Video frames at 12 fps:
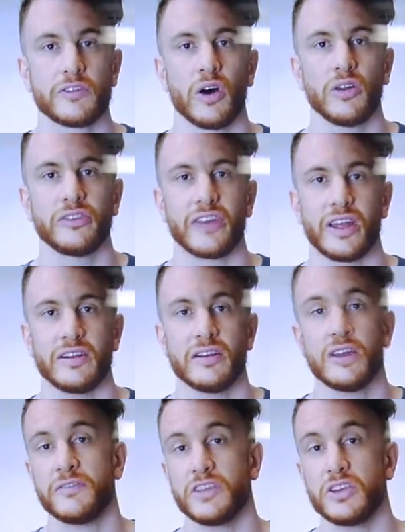content
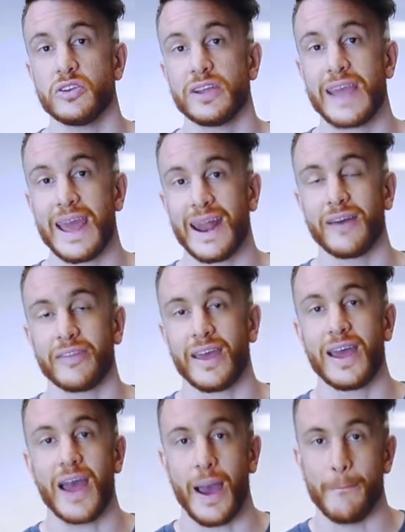for you to get out
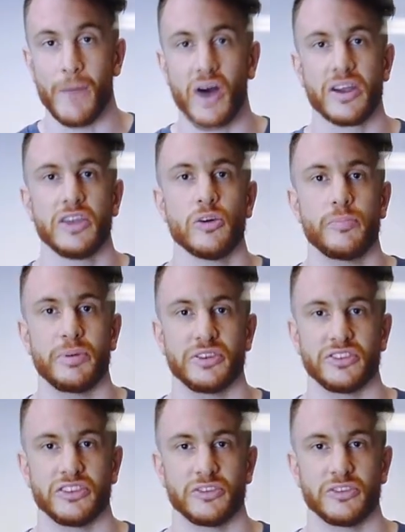there and market your business